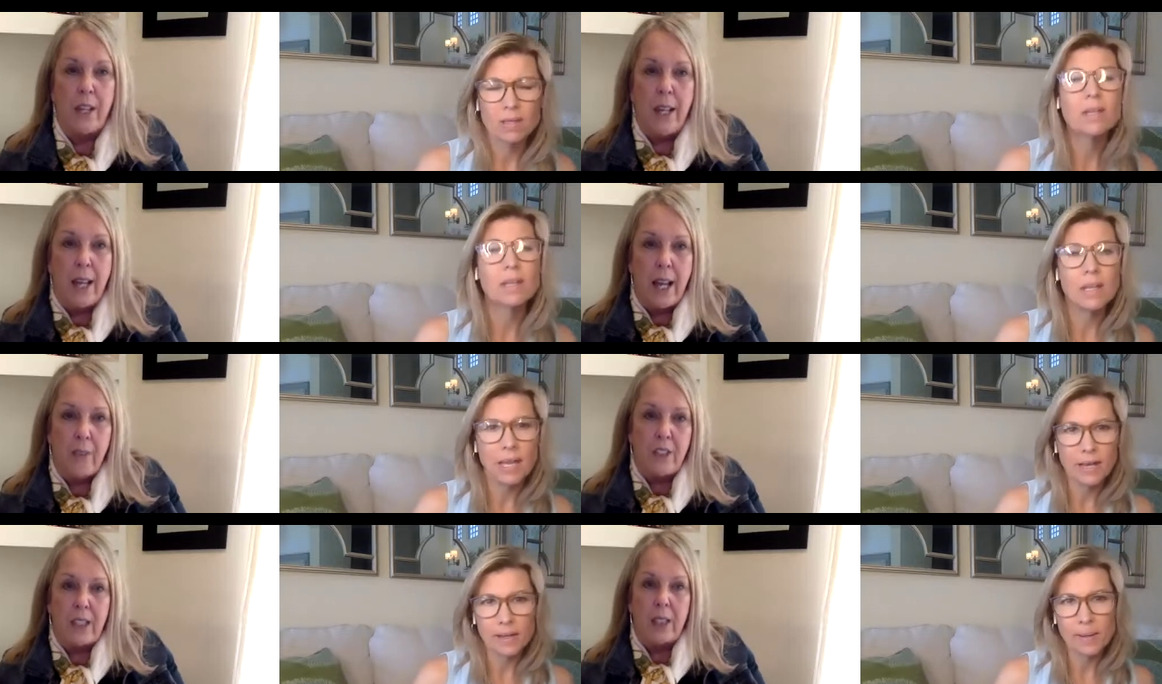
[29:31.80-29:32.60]

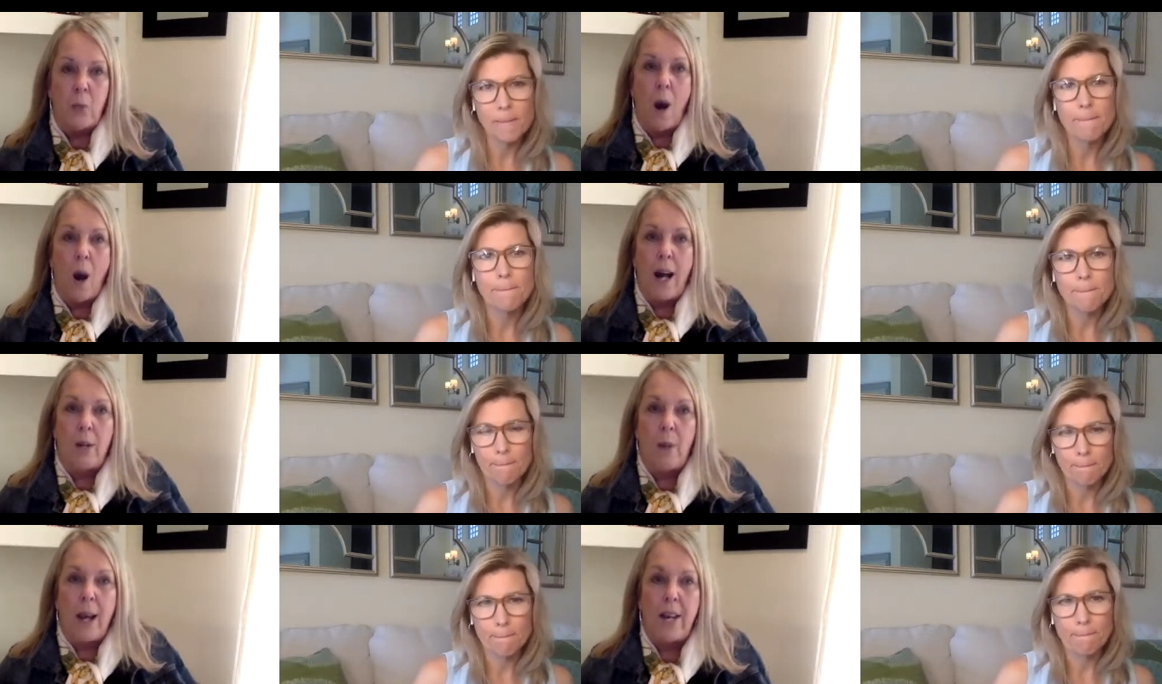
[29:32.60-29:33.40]
Speaker 1: FDNY yeah.
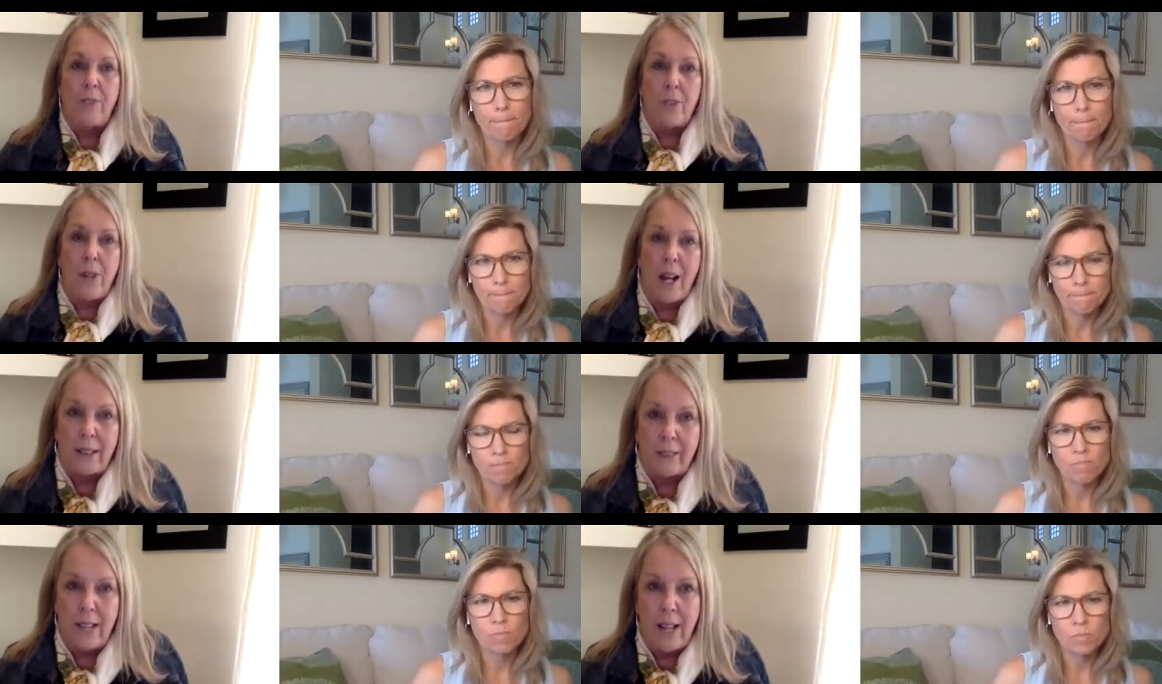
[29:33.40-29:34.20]
after 9
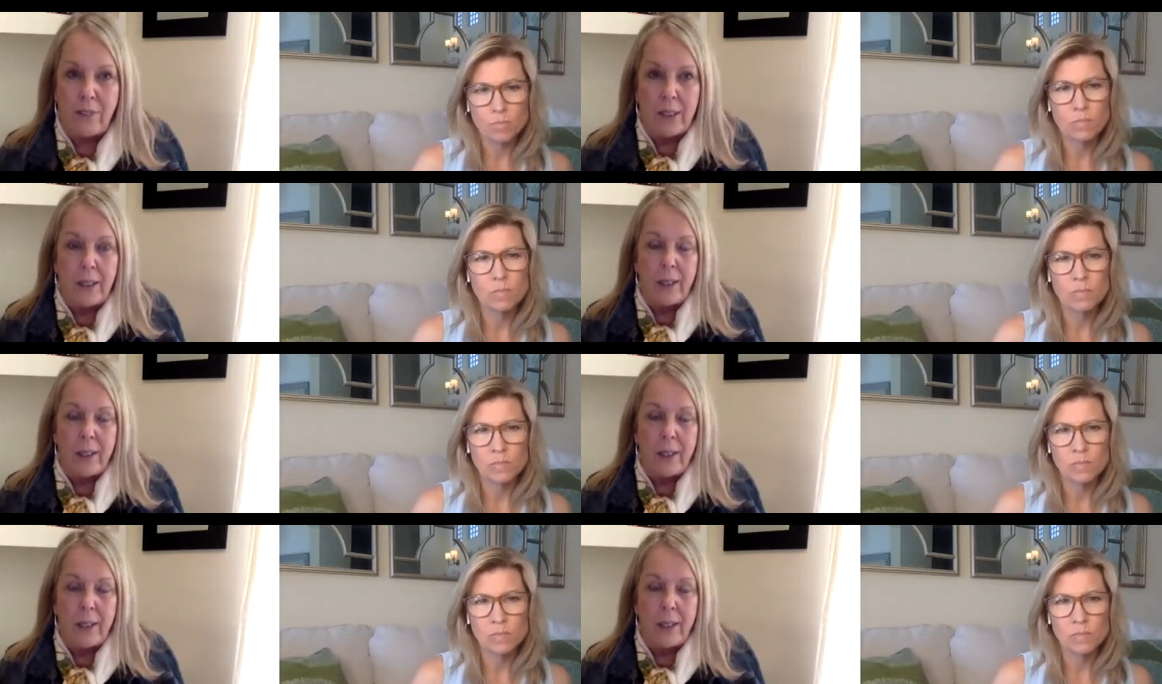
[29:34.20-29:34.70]
11